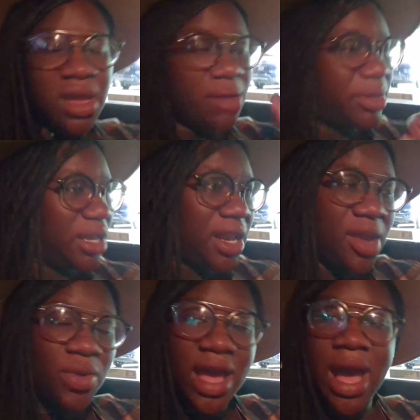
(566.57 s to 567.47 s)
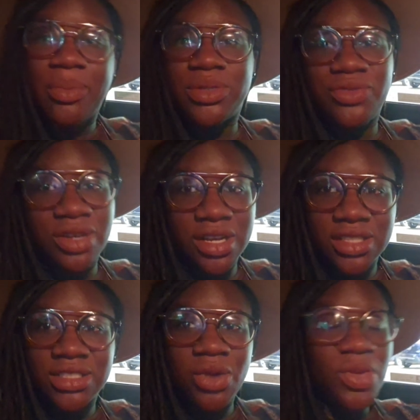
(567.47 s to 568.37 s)
But that ain't what happens for
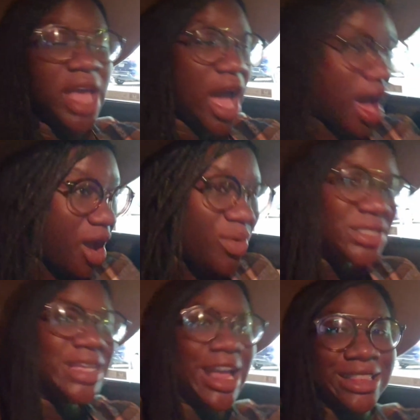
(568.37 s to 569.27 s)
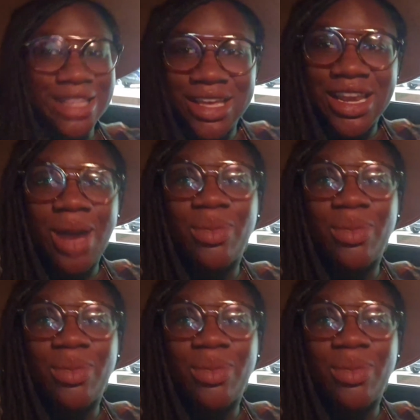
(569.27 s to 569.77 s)
us. So we always gotta thug it out.